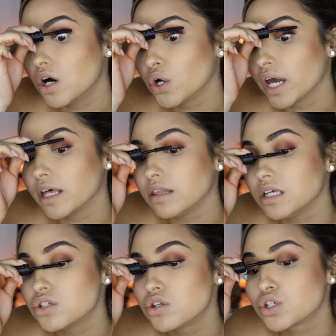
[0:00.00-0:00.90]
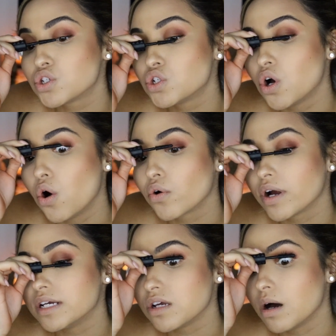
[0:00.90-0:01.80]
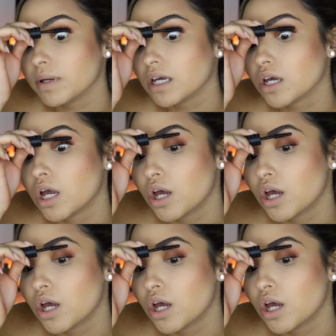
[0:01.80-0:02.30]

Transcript: okay, these look so crazy on me.